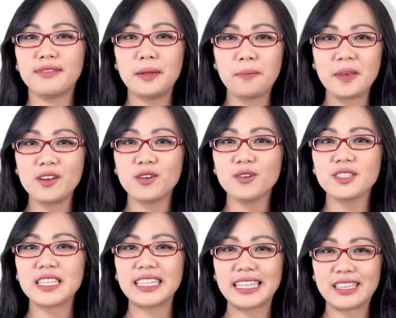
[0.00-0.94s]
Filipino
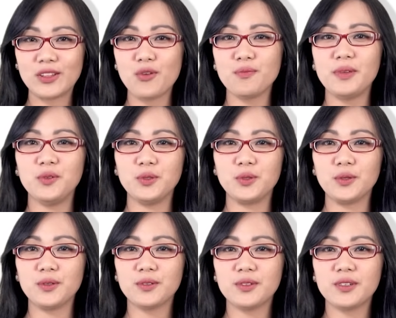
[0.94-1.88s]
sa 3
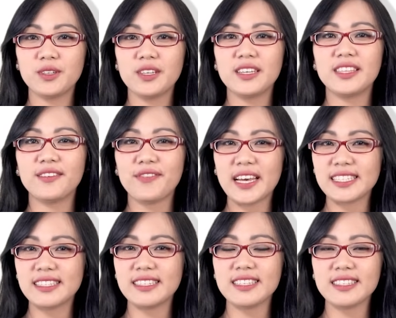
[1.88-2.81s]
minuto. The
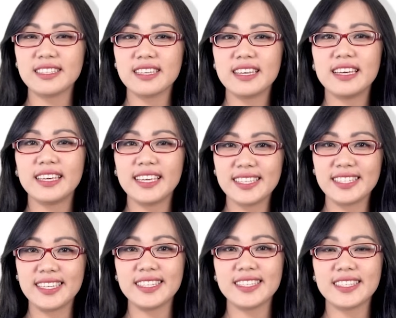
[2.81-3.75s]
fastest,
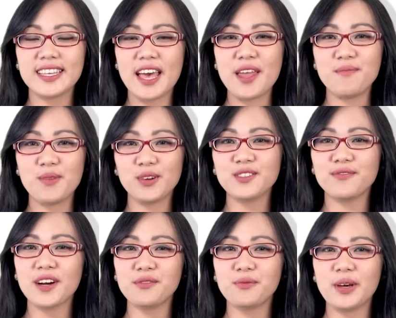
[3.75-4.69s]
easiest, and most
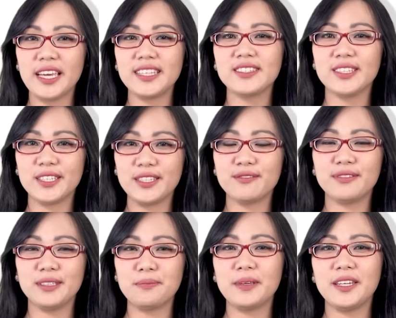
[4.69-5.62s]
fun way to learn
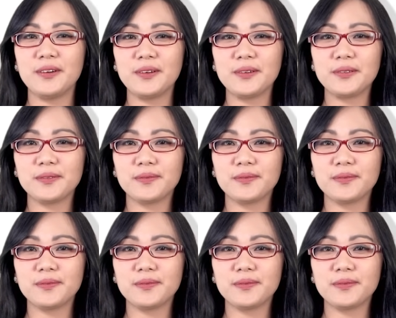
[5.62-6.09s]
Filipino.